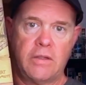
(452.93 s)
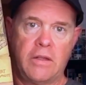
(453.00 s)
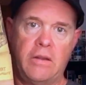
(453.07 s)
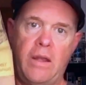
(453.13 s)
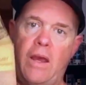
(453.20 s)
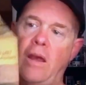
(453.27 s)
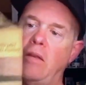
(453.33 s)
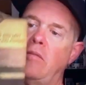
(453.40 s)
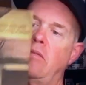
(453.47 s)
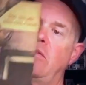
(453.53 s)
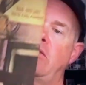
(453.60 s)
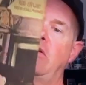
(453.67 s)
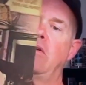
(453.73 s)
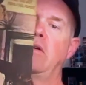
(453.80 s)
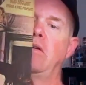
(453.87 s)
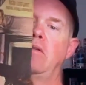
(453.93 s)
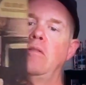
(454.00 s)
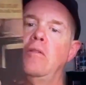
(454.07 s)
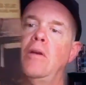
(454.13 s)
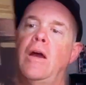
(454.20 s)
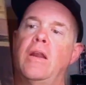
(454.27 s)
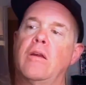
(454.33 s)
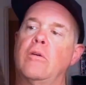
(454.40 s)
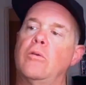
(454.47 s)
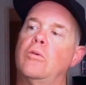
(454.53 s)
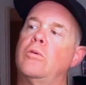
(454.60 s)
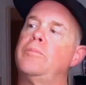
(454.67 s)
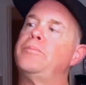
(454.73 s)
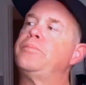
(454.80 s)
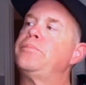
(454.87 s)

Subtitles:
That's kind of cool.